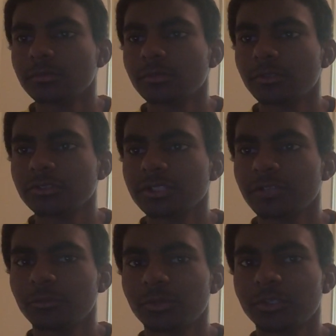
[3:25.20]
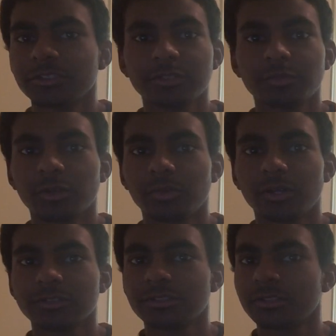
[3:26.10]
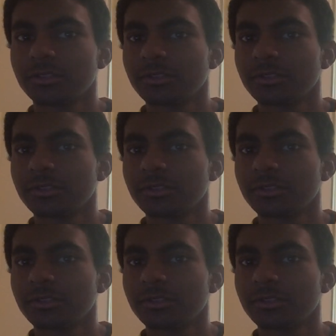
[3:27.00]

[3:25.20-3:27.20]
Of course, I have to press spacebar to pause it.